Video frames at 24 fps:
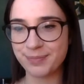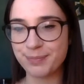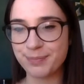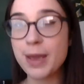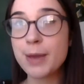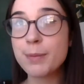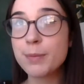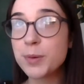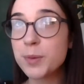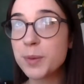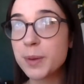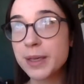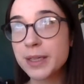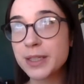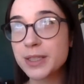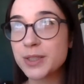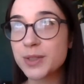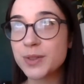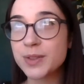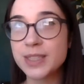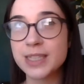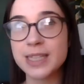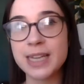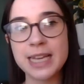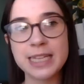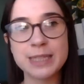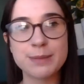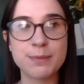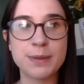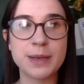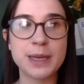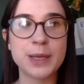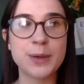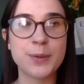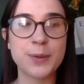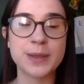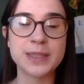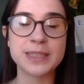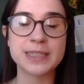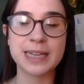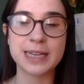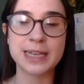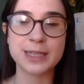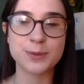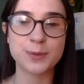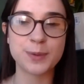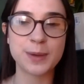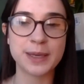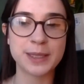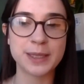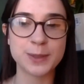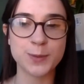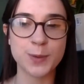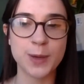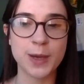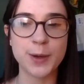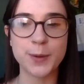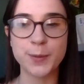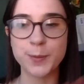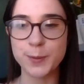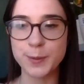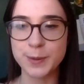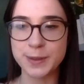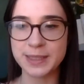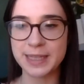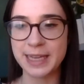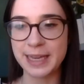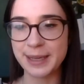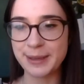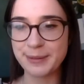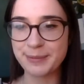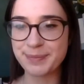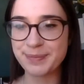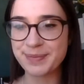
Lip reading: Maybe we could do today's mini quiz next week as well. We'll see.